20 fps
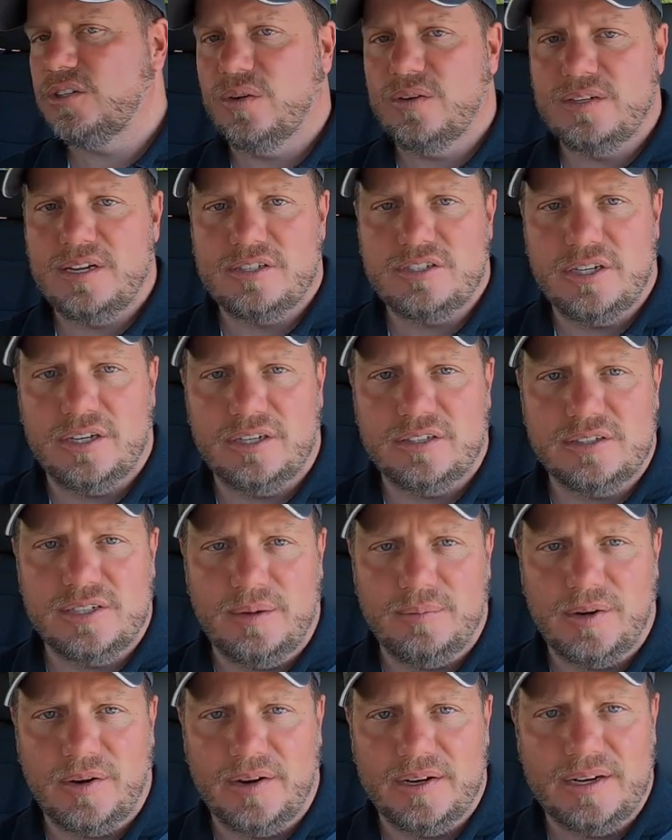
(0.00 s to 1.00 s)
Toyota's engineers
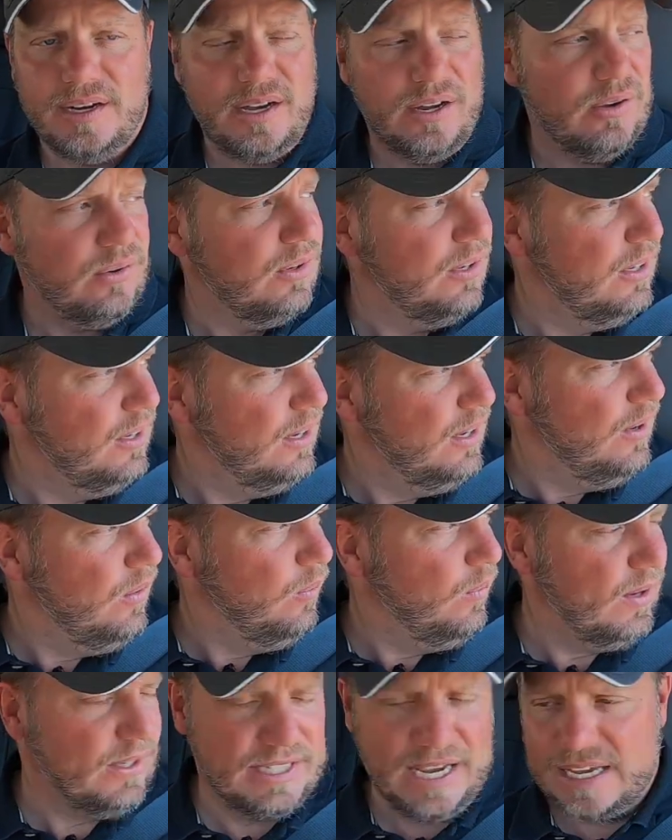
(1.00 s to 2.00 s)
tell me right now,
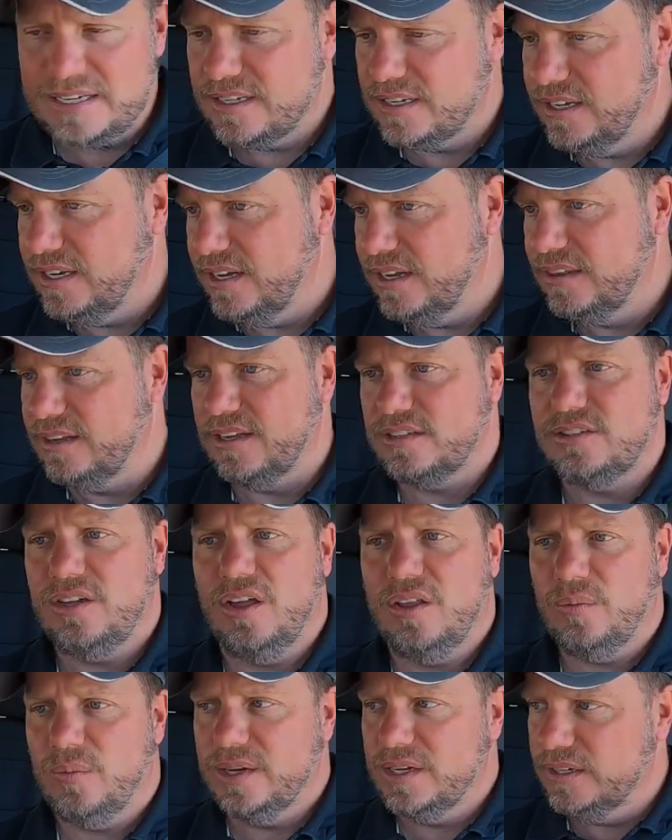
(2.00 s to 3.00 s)
we tested it, that's
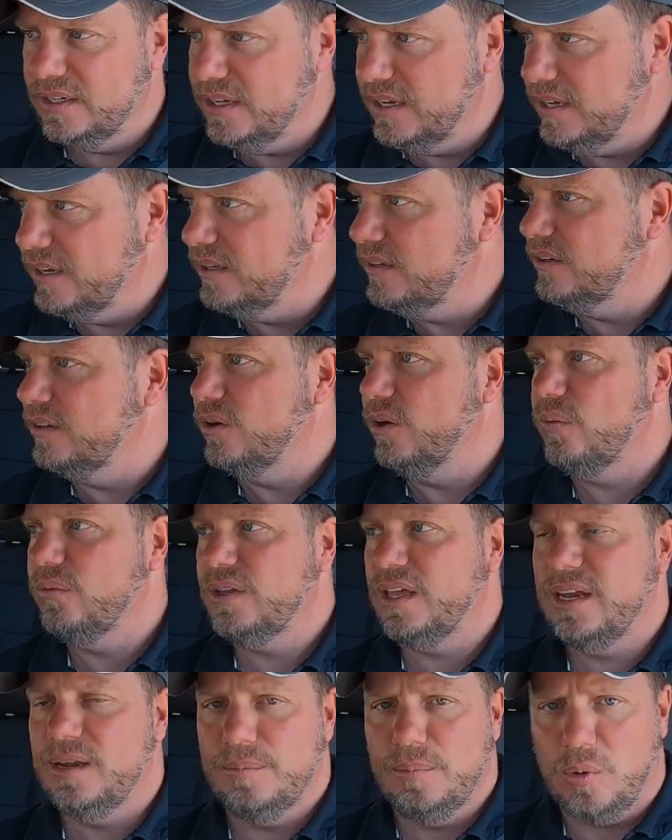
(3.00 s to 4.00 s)
all what you need. You
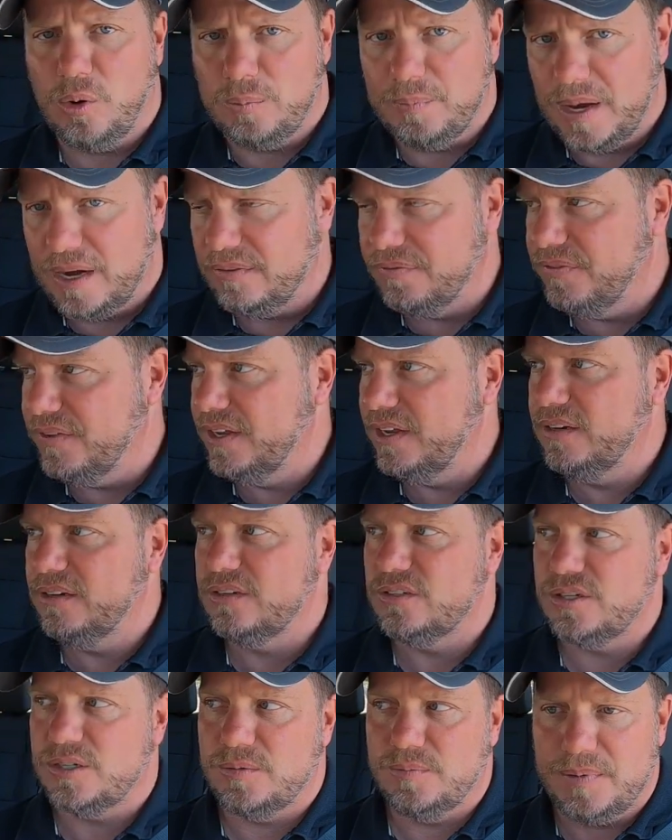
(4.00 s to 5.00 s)
don't get any more
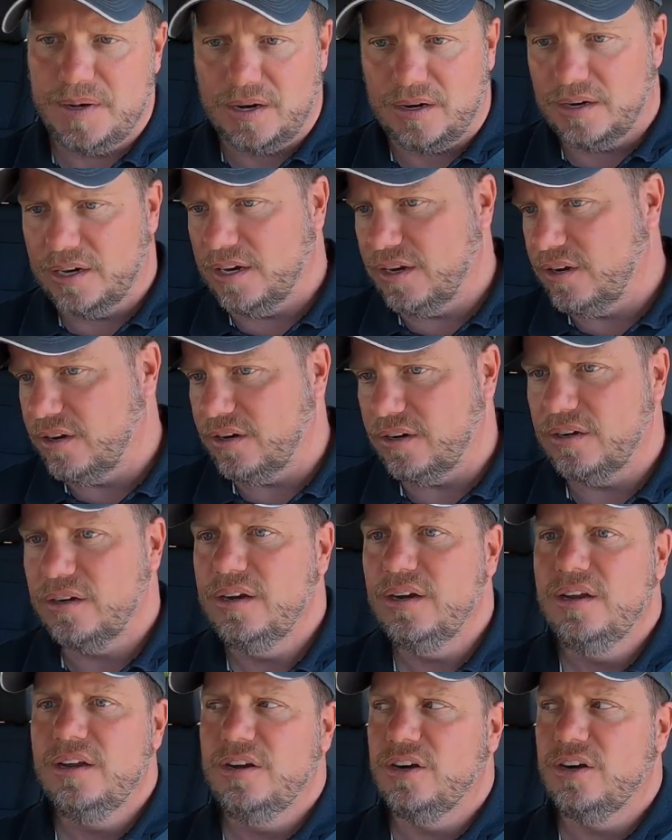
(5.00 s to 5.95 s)
benefit, it's just a bigger gear.